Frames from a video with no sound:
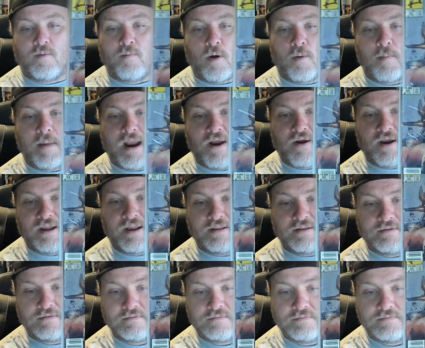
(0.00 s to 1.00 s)
Barbarian.
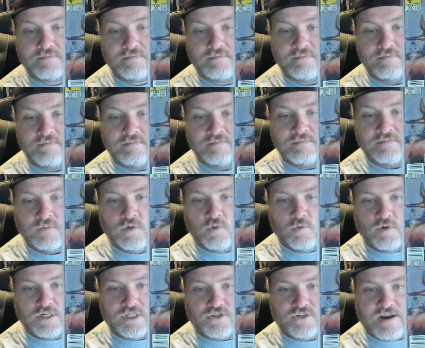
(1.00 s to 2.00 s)

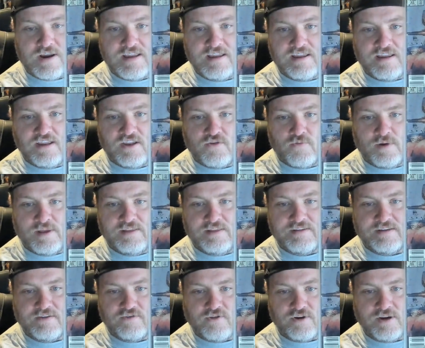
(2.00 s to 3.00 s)
We're stranded in the 20th
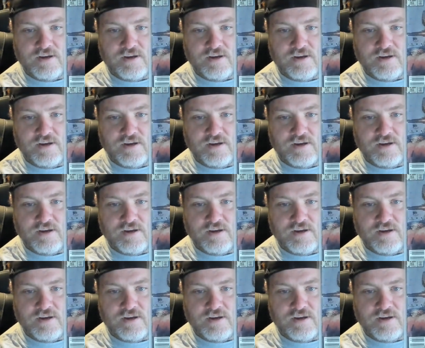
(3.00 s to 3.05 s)
century.